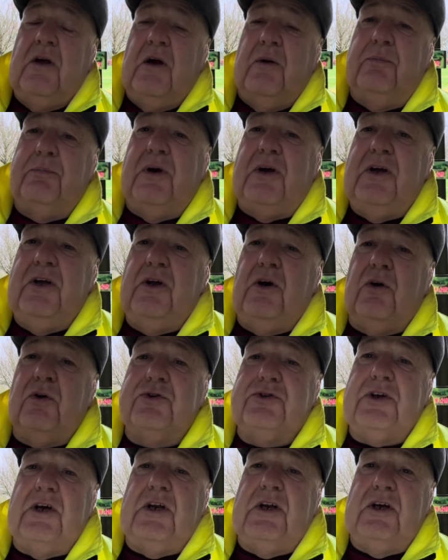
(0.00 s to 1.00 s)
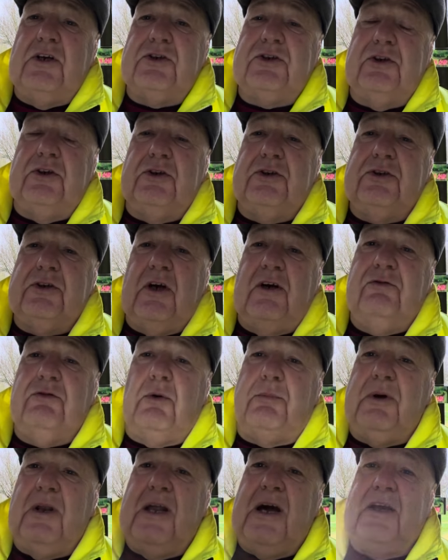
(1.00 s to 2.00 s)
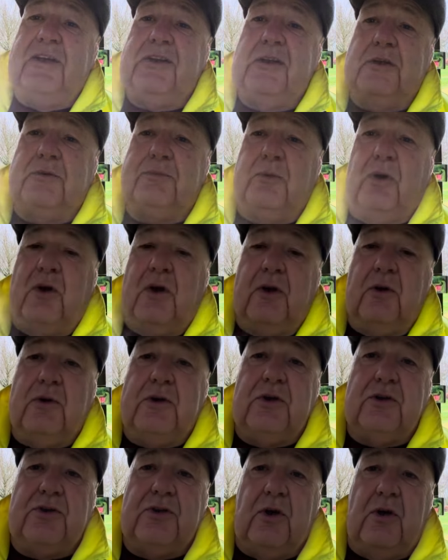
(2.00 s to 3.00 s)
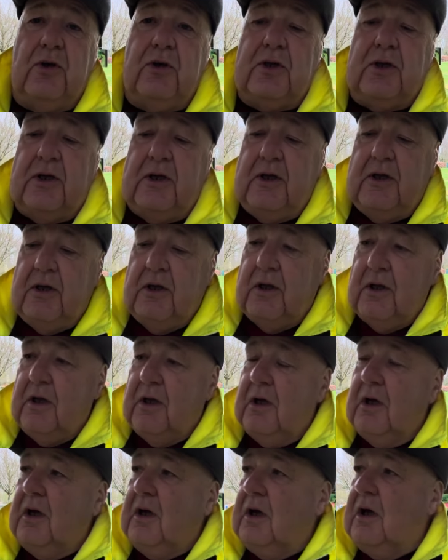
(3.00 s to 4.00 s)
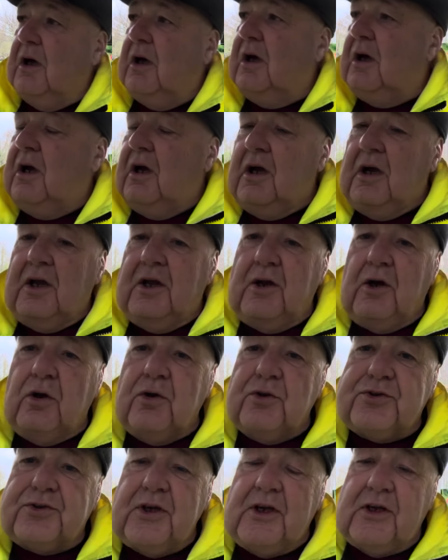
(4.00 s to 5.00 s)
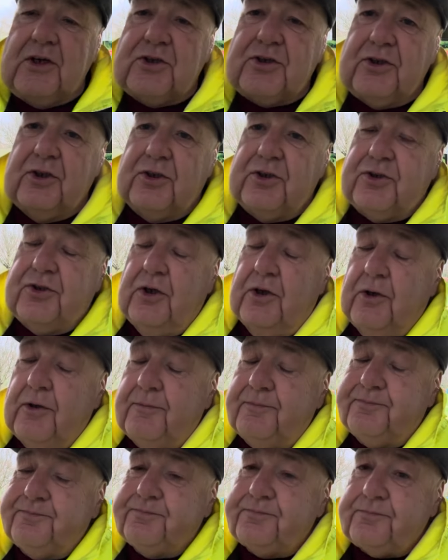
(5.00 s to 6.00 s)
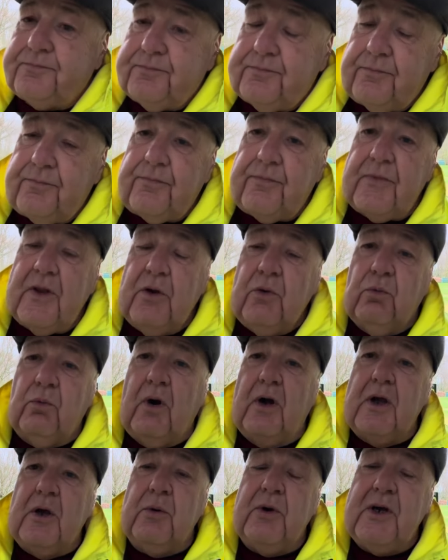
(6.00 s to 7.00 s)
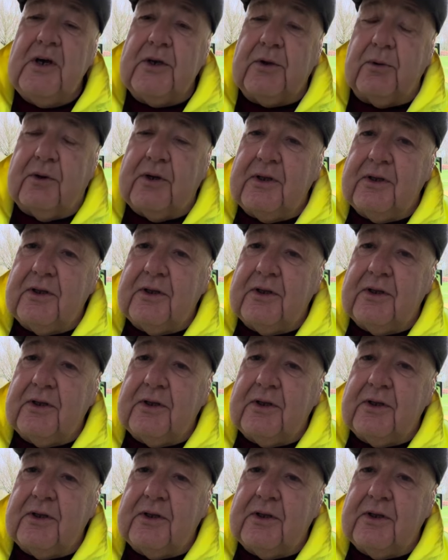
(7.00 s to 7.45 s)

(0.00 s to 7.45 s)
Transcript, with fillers: But in all seriousness, I've got my light this morning. Look, it's dark in here. Uh, in all seriousness, though, what you were doing,